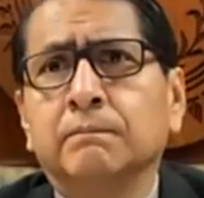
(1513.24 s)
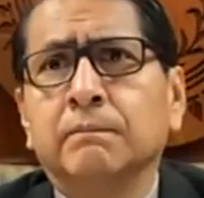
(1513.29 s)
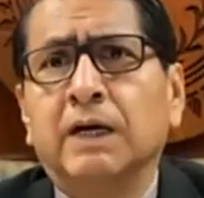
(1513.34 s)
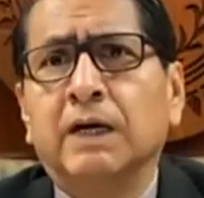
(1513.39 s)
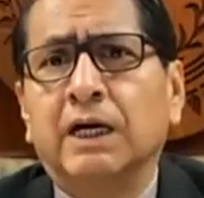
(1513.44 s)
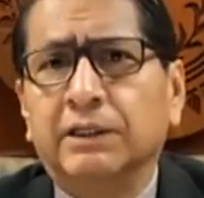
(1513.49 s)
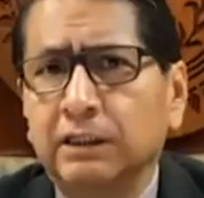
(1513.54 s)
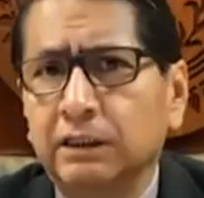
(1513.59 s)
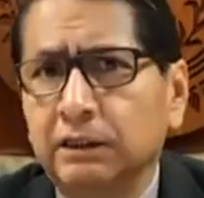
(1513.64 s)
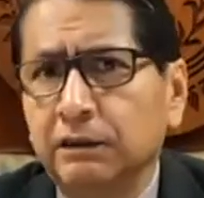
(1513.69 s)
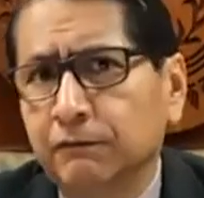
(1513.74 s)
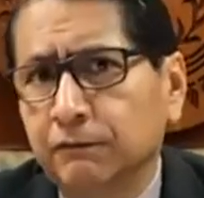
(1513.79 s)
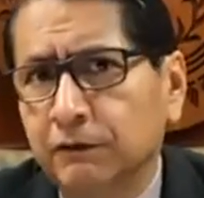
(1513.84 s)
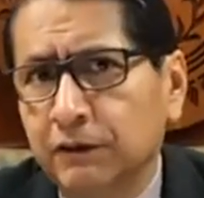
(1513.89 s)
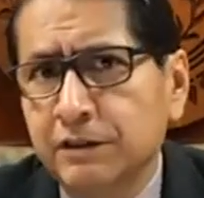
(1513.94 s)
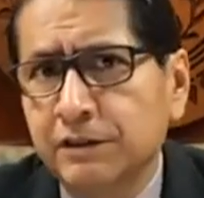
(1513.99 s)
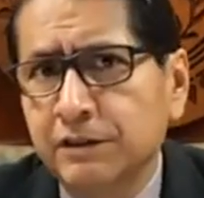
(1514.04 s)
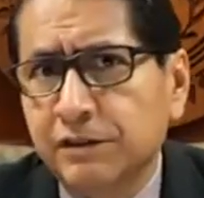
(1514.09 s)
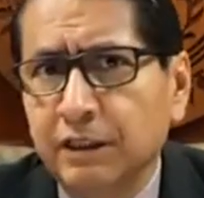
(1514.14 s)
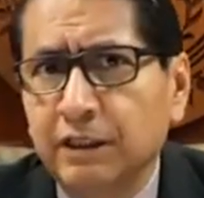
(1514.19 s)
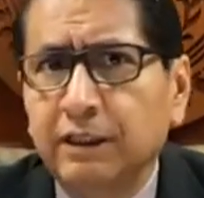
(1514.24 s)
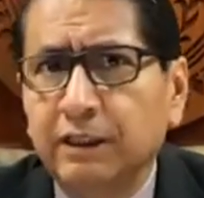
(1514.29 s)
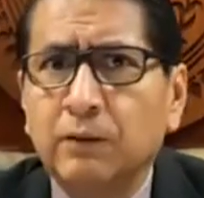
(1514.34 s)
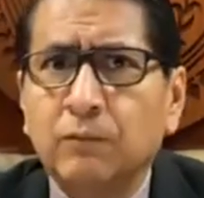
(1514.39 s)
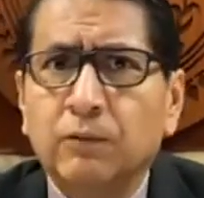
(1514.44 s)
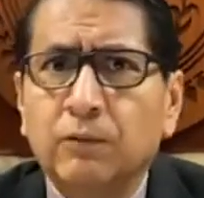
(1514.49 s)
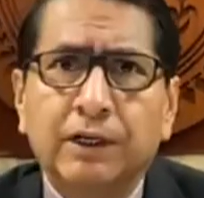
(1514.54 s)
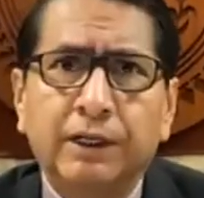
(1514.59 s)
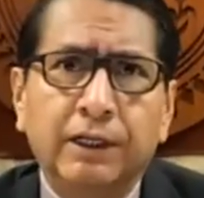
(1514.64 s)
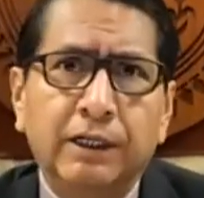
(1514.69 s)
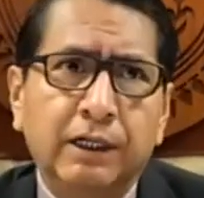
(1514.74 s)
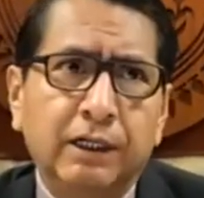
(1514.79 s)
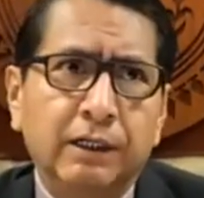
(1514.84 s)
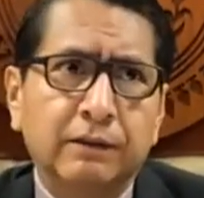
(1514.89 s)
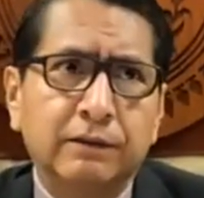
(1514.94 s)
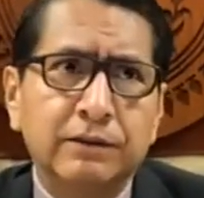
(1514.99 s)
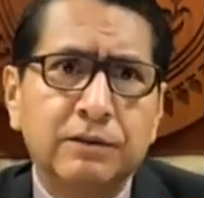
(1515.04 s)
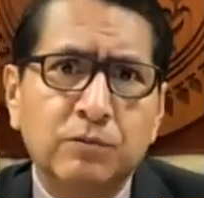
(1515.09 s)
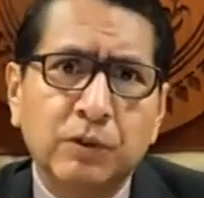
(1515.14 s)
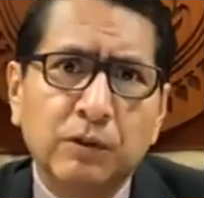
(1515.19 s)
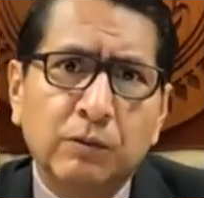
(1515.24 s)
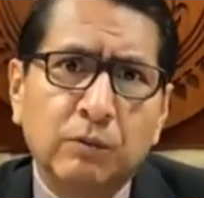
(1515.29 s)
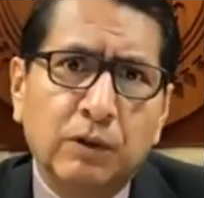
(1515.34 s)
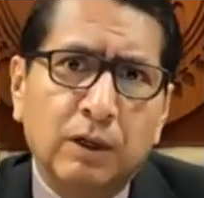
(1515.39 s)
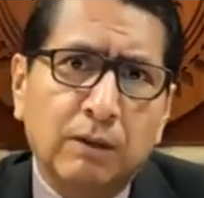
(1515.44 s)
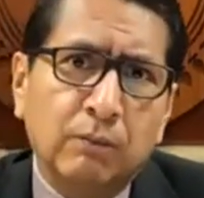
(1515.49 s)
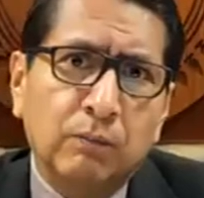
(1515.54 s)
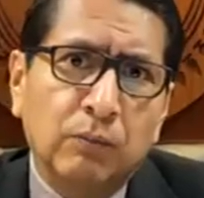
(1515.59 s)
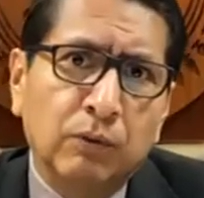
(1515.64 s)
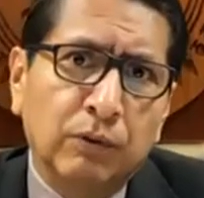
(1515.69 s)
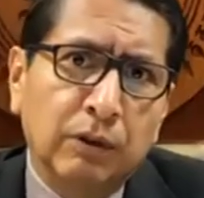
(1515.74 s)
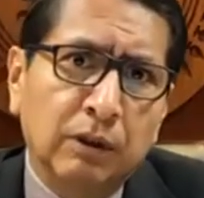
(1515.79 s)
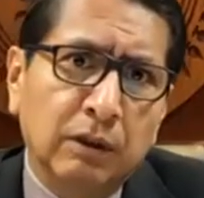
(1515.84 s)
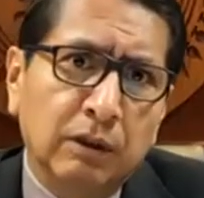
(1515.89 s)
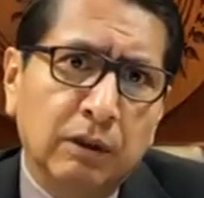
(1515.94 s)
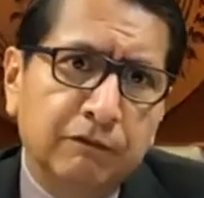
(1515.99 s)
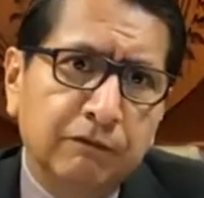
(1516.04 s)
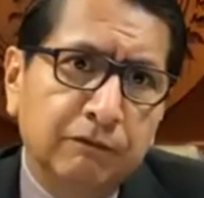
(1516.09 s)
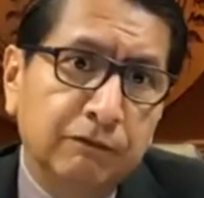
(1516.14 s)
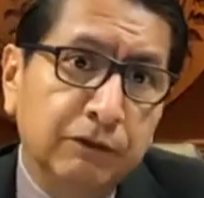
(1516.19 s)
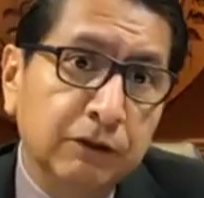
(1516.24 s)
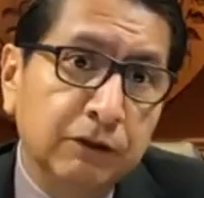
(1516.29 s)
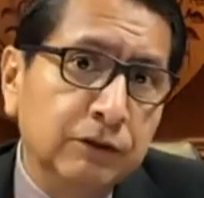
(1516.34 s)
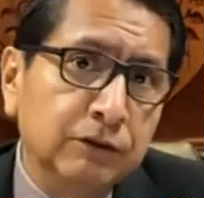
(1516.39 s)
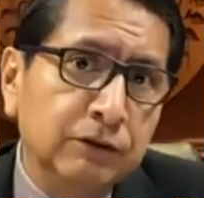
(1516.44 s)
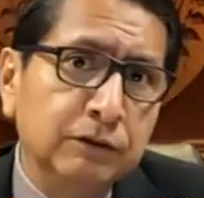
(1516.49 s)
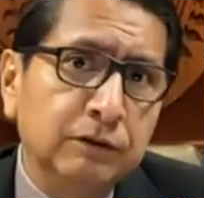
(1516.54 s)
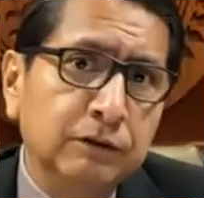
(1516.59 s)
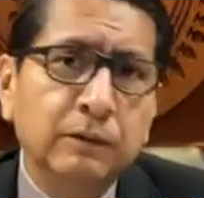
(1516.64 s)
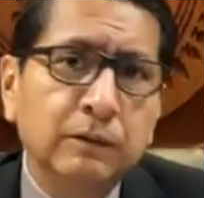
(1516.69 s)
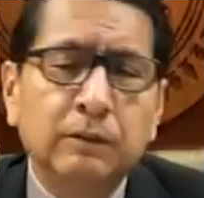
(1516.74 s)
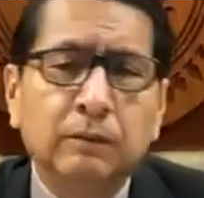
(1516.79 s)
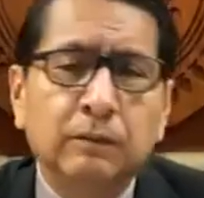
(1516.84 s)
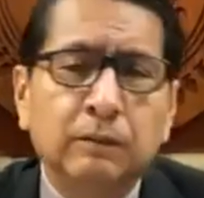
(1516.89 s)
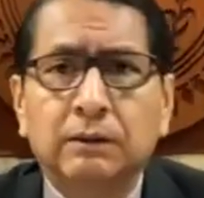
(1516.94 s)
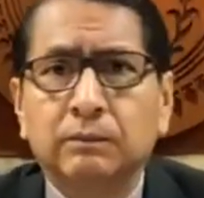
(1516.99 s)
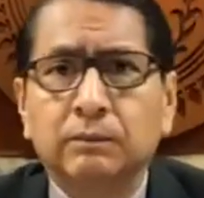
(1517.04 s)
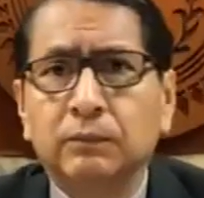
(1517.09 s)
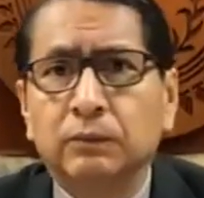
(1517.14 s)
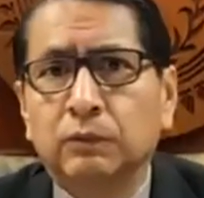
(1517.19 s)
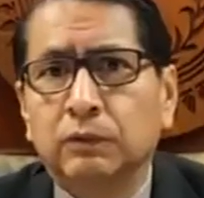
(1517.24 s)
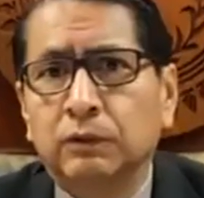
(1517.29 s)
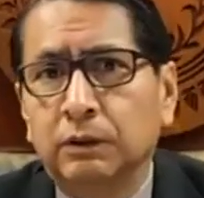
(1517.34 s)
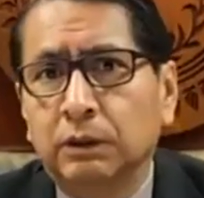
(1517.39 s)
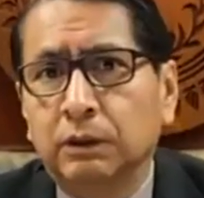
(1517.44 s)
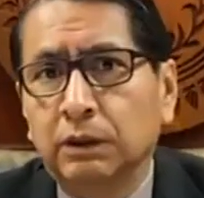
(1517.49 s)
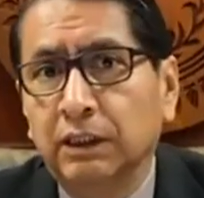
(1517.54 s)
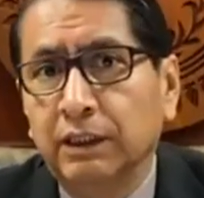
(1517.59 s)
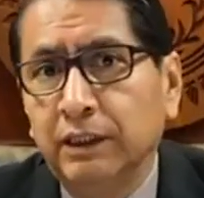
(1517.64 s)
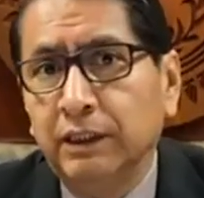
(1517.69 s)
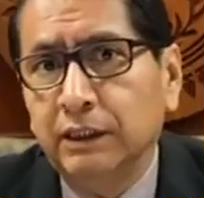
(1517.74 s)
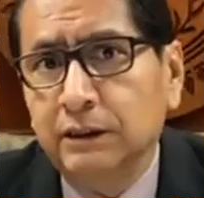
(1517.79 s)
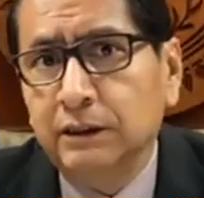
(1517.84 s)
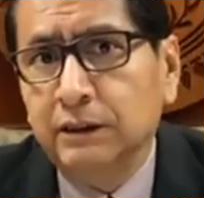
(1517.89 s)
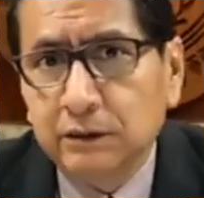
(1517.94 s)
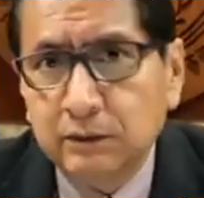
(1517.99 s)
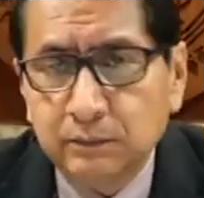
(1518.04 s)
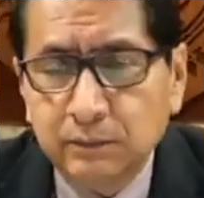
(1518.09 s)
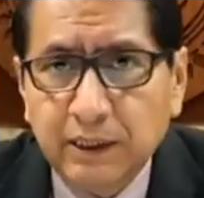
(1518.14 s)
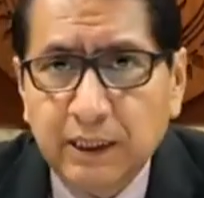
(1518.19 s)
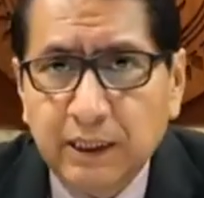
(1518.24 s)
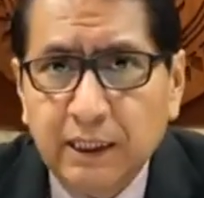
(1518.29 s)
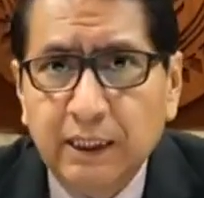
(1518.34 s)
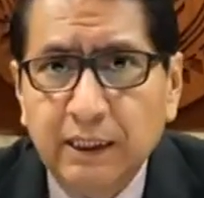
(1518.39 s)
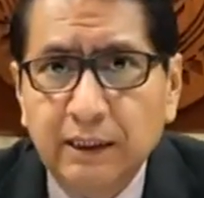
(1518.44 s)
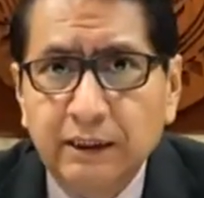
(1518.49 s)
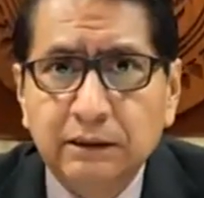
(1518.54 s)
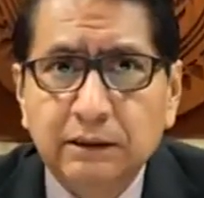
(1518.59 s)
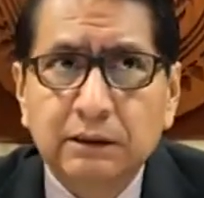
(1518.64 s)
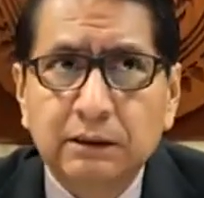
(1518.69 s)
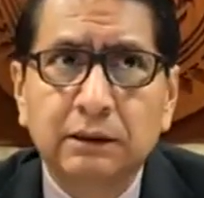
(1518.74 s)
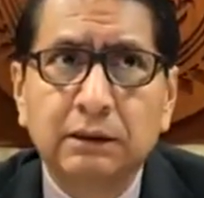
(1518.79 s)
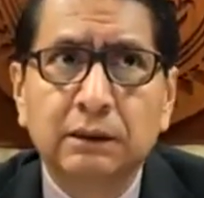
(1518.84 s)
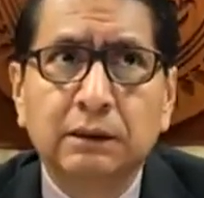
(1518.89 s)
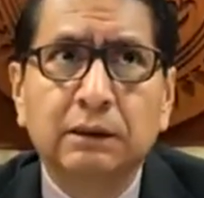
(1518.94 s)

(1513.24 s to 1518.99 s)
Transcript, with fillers: I think the first thing they want to hear is we want more food, we want more cleaning supplies.